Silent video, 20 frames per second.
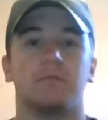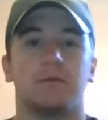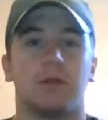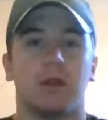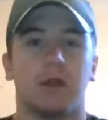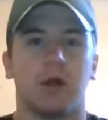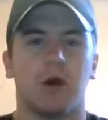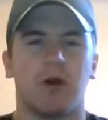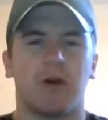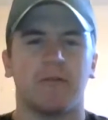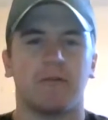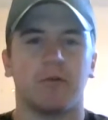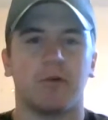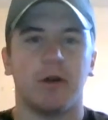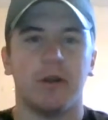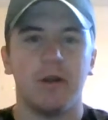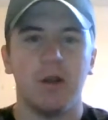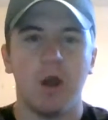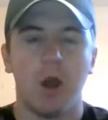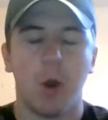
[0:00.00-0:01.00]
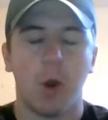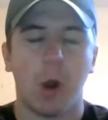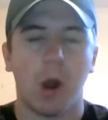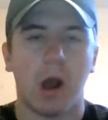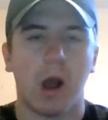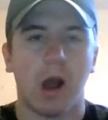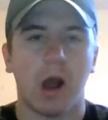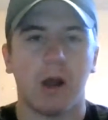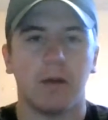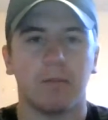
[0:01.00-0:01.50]
Hello, everyone.
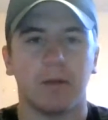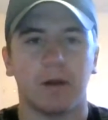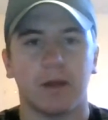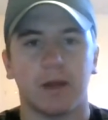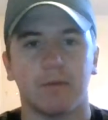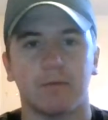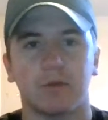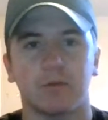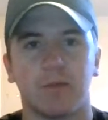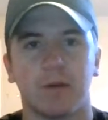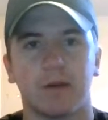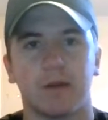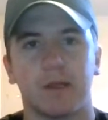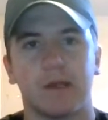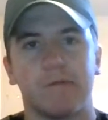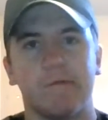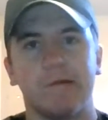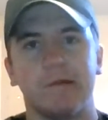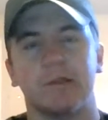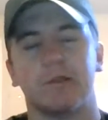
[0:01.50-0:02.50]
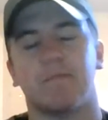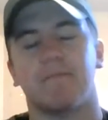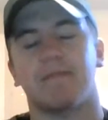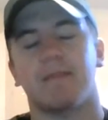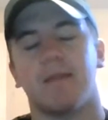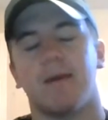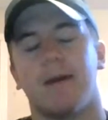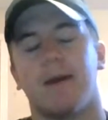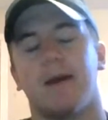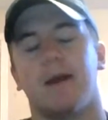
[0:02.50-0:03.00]
Uh, my name is Ben Davies,
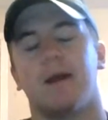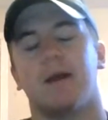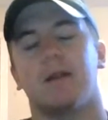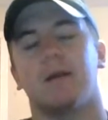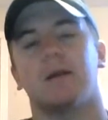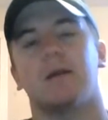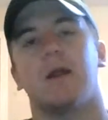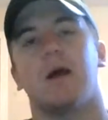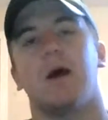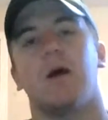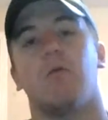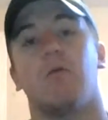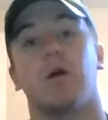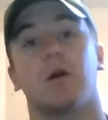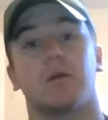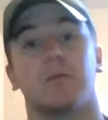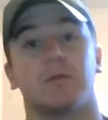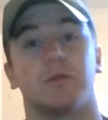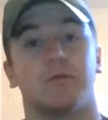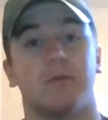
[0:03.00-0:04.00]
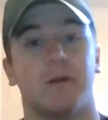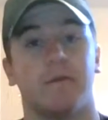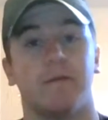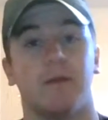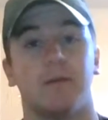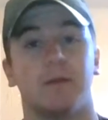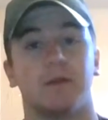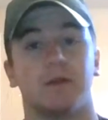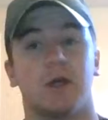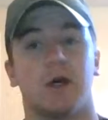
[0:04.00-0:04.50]
and uh, welcome to my
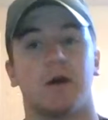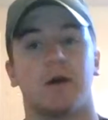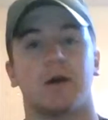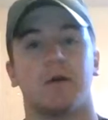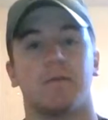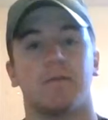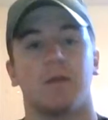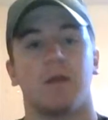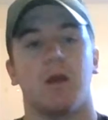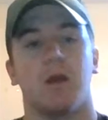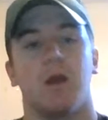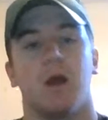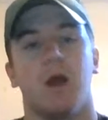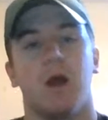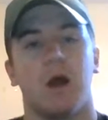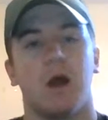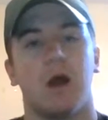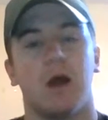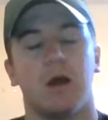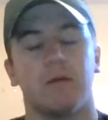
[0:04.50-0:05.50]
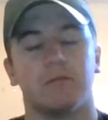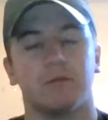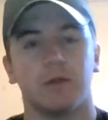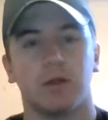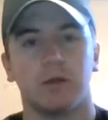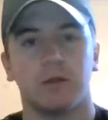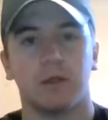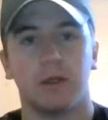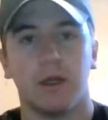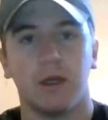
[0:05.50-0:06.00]
Fleming Talk. Um,
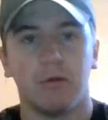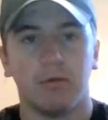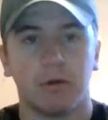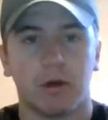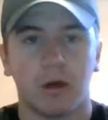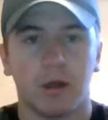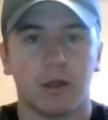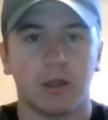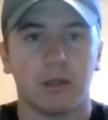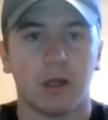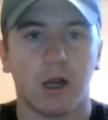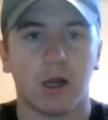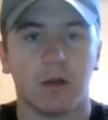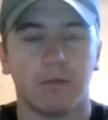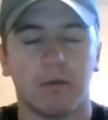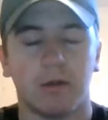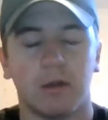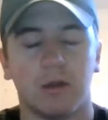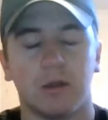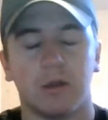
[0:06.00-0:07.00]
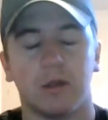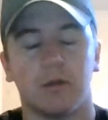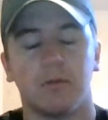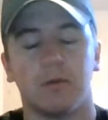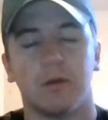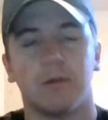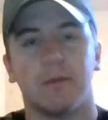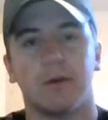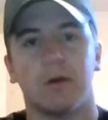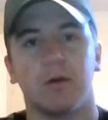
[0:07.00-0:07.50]
so today we're going to talk about, a little
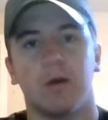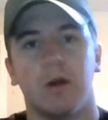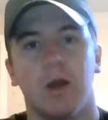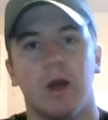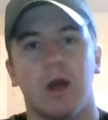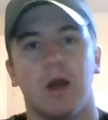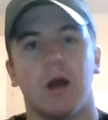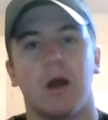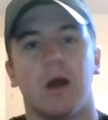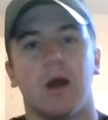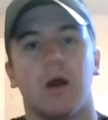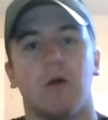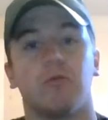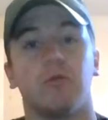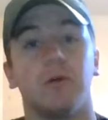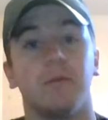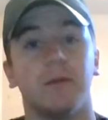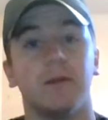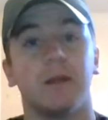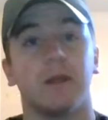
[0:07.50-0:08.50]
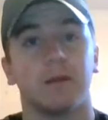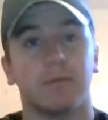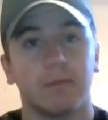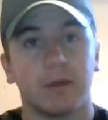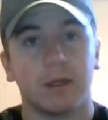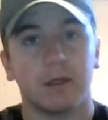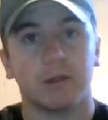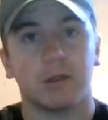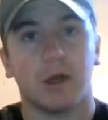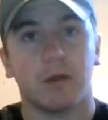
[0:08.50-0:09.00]
bit about uh, women and
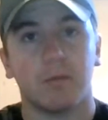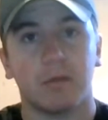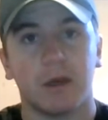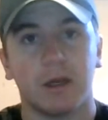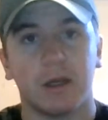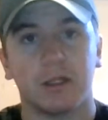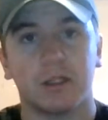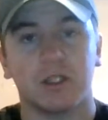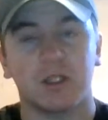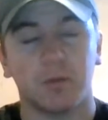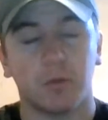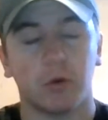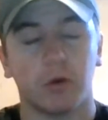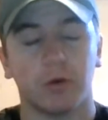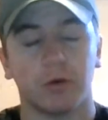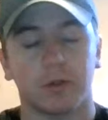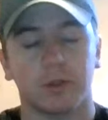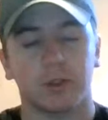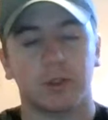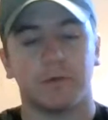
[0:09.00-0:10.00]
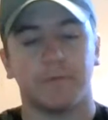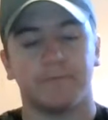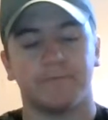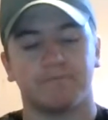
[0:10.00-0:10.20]
male-dominated sports.